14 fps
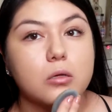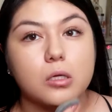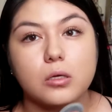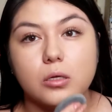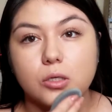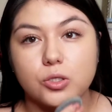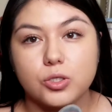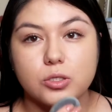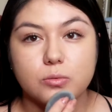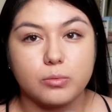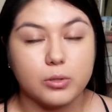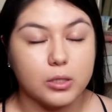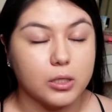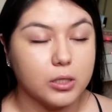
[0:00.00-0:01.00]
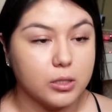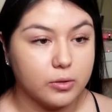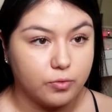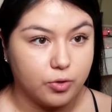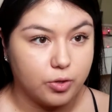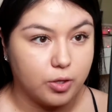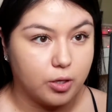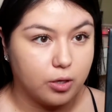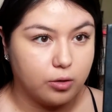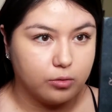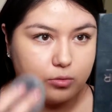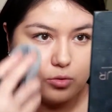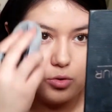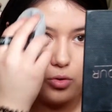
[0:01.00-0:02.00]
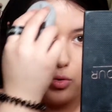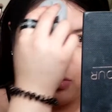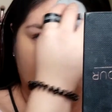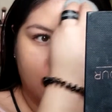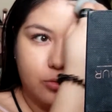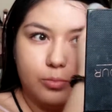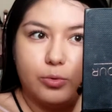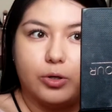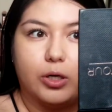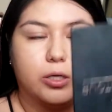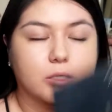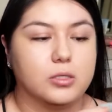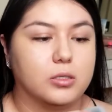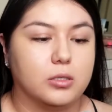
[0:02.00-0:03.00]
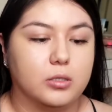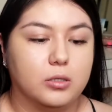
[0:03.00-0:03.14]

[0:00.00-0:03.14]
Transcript: and just blend everything out super nicely.